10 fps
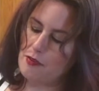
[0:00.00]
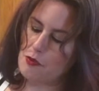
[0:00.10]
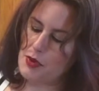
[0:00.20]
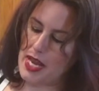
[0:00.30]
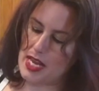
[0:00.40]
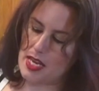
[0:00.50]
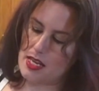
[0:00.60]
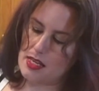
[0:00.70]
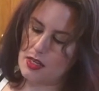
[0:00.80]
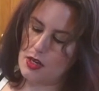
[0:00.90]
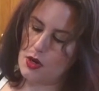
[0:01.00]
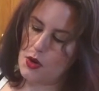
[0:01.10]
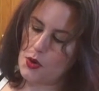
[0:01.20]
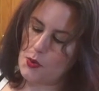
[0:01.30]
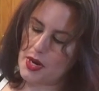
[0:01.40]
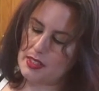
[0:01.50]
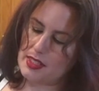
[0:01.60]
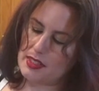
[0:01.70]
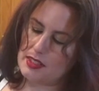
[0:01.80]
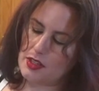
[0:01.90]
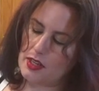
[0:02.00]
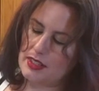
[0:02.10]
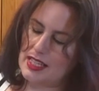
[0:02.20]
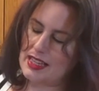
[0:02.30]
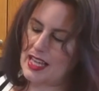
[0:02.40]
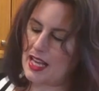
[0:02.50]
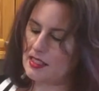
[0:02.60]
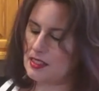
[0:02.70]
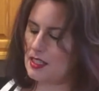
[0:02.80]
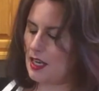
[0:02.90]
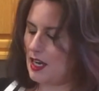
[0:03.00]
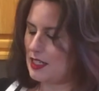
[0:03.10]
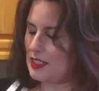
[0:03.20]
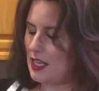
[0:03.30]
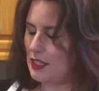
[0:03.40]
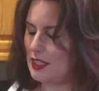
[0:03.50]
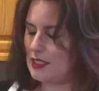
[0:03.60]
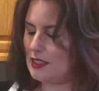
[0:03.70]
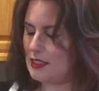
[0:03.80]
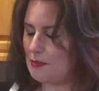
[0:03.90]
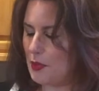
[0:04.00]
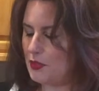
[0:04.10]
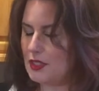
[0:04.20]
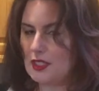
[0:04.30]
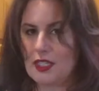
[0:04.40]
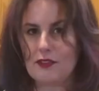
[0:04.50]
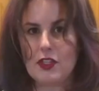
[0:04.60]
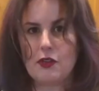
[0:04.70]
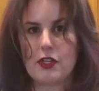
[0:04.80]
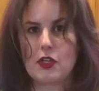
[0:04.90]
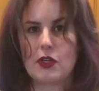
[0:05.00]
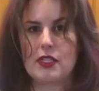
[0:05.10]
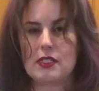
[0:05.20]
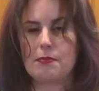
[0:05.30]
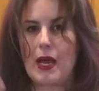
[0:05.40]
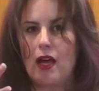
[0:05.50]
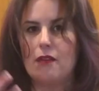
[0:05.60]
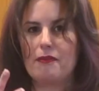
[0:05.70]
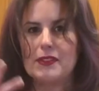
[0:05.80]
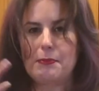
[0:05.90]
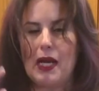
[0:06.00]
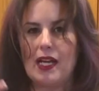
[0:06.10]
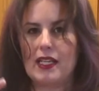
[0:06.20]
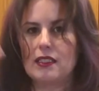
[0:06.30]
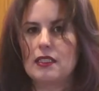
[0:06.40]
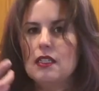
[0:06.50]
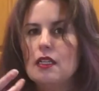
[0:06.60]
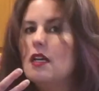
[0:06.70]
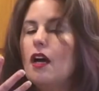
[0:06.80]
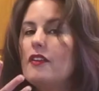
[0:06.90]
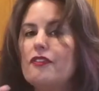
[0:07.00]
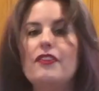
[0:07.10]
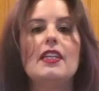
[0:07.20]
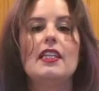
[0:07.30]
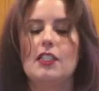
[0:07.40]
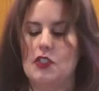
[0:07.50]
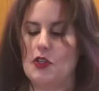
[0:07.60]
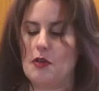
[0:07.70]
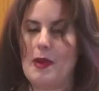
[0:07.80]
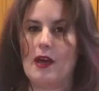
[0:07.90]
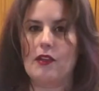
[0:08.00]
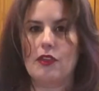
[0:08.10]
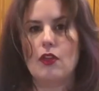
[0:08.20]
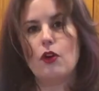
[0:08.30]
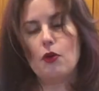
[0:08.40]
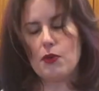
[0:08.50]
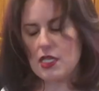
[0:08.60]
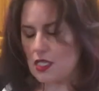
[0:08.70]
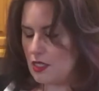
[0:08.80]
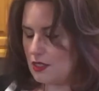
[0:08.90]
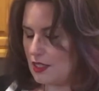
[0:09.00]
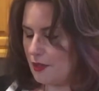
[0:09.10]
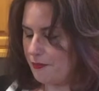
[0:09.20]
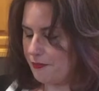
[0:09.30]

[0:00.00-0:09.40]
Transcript: read where it says it's called the Alaska Cocktail because it's supposed to give you a crisp alpine feeling to your mouth. We shall see.